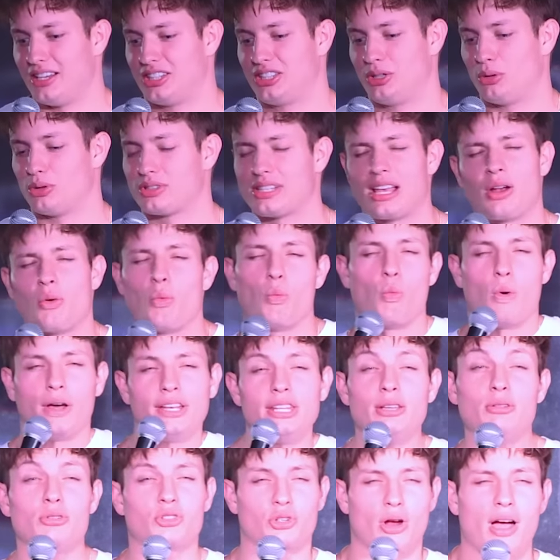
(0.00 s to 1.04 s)
she was like, what
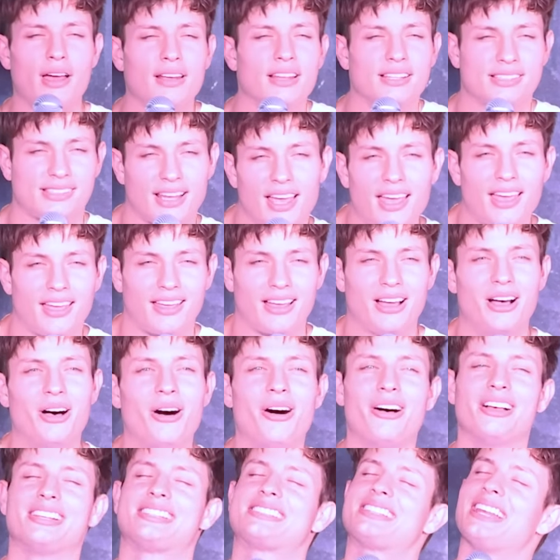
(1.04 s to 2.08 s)
are you trying to say?
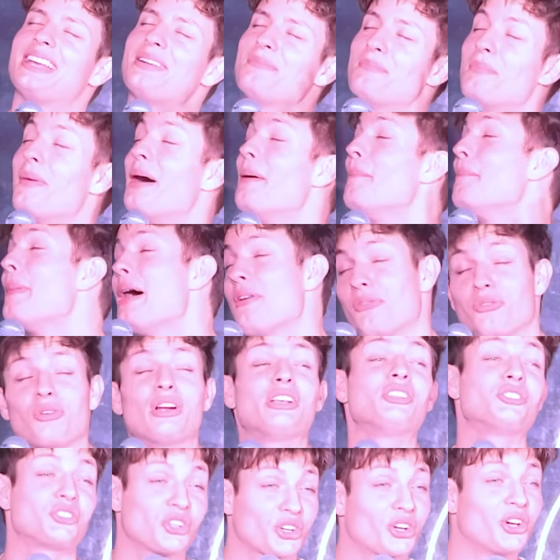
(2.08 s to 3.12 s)
I was like, my
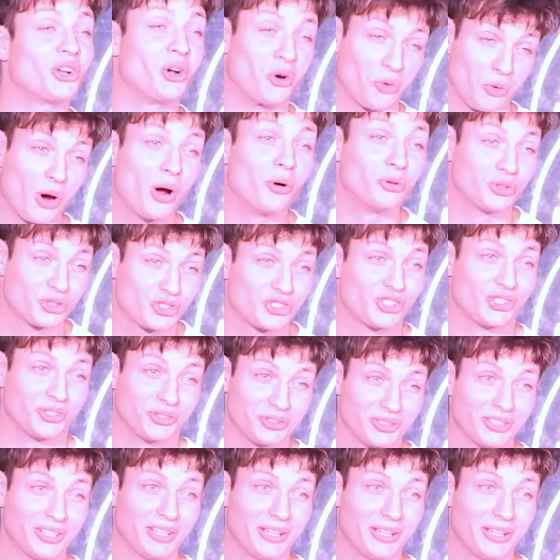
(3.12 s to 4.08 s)
friends are gonna roast you.